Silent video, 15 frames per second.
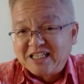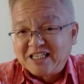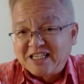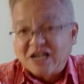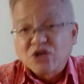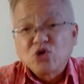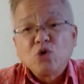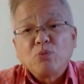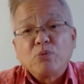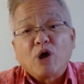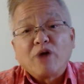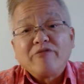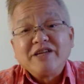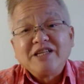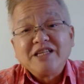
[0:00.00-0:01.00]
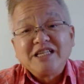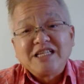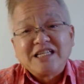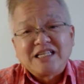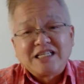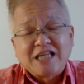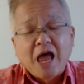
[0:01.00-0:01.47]
Jiangsu
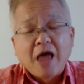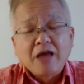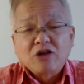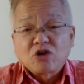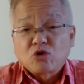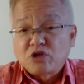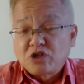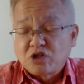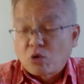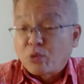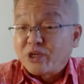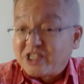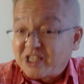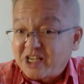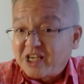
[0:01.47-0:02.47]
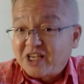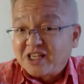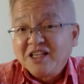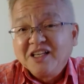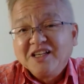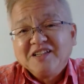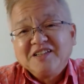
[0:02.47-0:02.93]
province
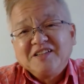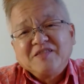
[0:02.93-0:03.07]
cuisine